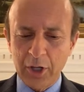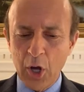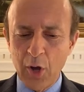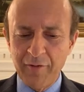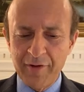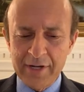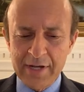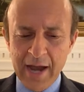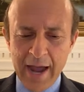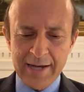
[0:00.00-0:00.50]

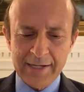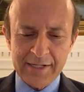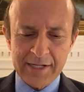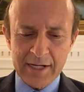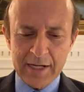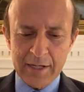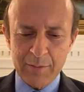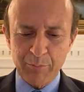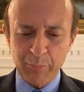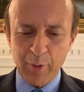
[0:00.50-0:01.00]
COVID
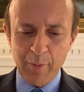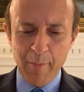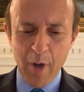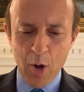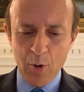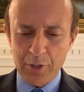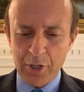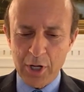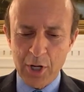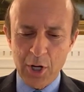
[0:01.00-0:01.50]
19
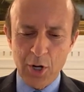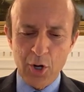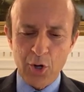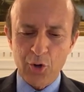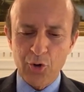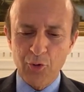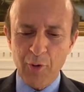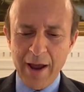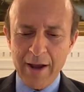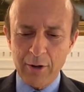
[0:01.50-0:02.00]
promote
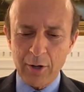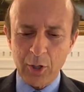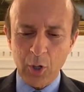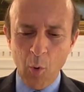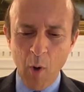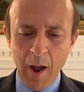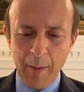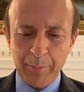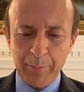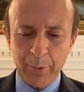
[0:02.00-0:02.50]
greater
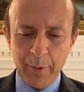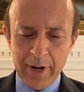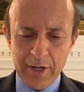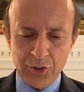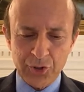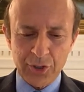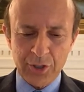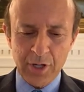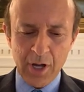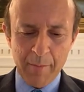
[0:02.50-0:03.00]

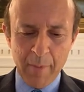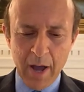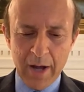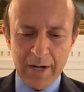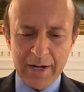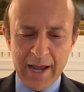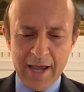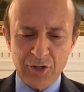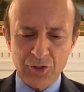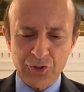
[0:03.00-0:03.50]
cooperation
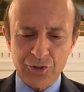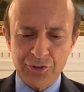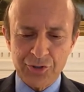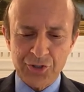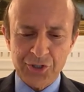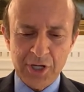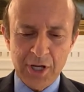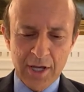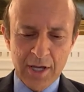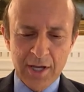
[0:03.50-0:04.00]
among
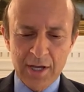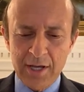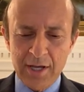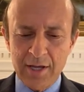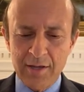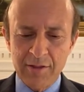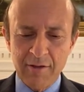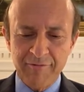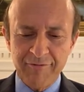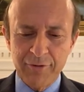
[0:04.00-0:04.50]
nations
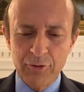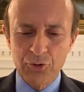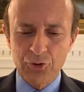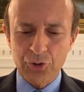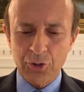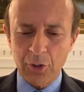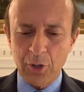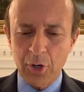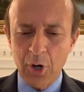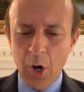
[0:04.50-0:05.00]
in the
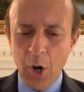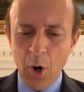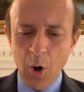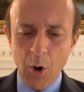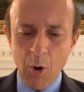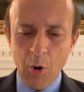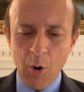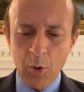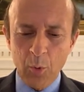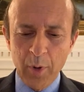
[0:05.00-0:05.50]
future,
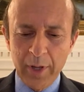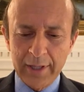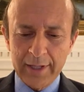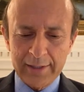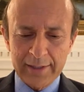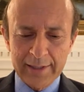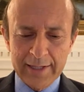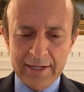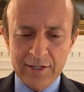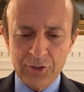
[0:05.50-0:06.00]
or will
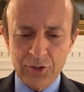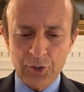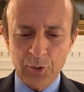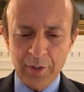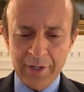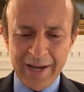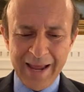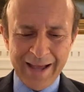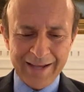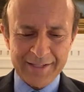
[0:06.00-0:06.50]
it lead to
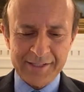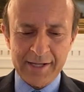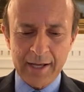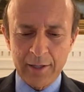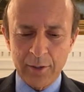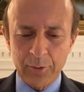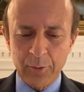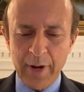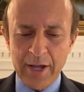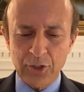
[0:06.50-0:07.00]
an
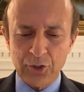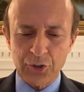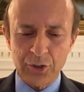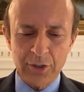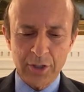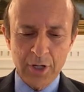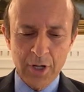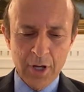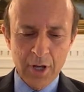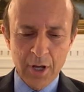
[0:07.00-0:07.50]

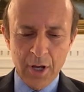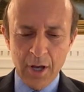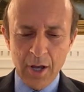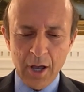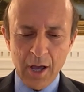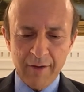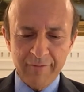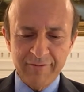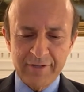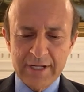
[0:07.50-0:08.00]
acceleration
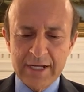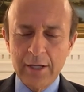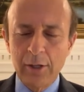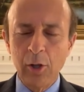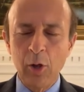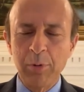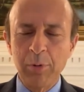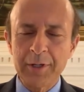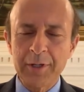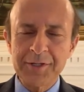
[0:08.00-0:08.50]
of
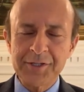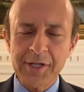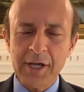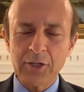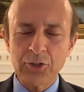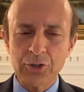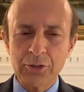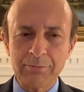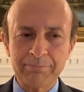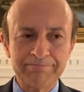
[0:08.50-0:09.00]

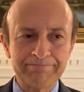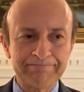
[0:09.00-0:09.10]
deglobalization?